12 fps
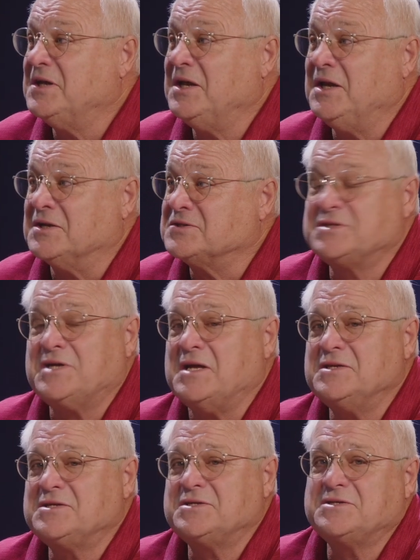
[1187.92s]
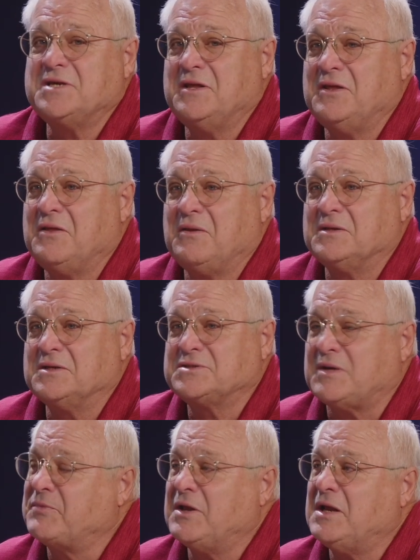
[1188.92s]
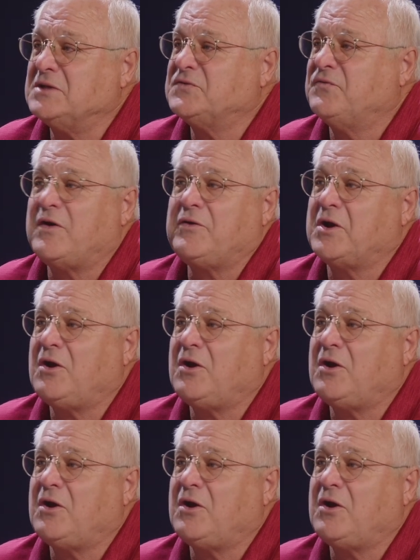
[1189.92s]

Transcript: in a sense, something that's very